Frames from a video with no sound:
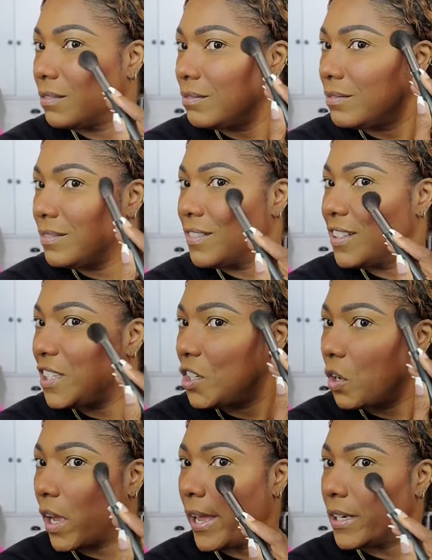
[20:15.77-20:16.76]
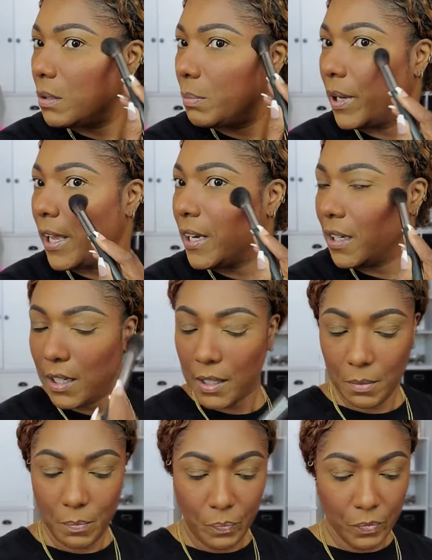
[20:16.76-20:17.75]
hmm, still contemplating it